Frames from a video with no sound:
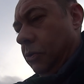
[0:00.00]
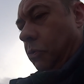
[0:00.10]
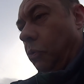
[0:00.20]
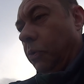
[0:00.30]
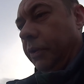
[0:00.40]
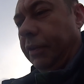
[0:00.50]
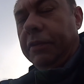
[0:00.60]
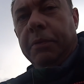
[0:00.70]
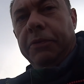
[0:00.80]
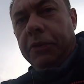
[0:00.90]
always
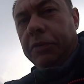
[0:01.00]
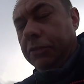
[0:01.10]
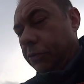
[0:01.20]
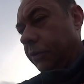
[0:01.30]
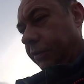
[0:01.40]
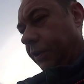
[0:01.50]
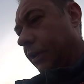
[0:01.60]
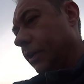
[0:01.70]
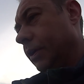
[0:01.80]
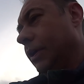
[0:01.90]
that's my first choice.
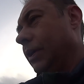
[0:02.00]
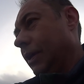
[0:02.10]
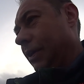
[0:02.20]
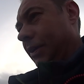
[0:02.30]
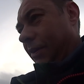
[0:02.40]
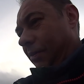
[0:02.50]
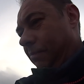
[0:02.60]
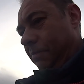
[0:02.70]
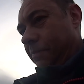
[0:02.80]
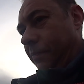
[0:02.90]

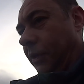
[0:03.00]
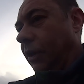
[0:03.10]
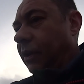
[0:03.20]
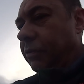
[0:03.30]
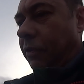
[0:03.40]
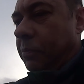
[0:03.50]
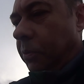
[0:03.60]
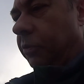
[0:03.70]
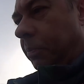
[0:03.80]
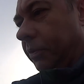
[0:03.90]
And then if
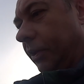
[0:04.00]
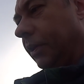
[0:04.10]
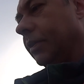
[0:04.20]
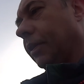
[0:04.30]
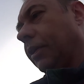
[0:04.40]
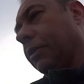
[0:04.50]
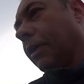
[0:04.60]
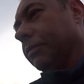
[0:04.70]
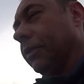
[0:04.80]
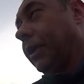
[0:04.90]
everybody's busy, then I go
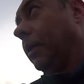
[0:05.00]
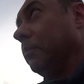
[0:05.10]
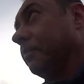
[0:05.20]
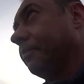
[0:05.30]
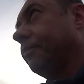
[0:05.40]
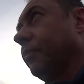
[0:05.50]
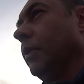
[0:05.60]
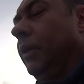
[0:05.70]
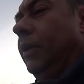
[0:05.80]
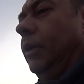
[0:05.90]
out for a camp,
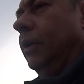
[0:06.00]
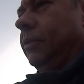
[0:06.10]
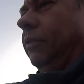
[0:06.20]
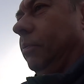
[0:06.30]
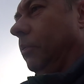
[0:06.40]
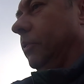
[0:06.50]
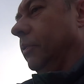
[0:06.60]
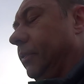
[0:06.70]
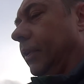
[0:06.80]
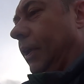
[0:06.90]
which is what we're
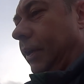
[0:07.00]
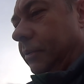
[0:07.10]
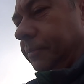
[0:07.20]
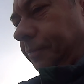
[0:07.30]
doing today.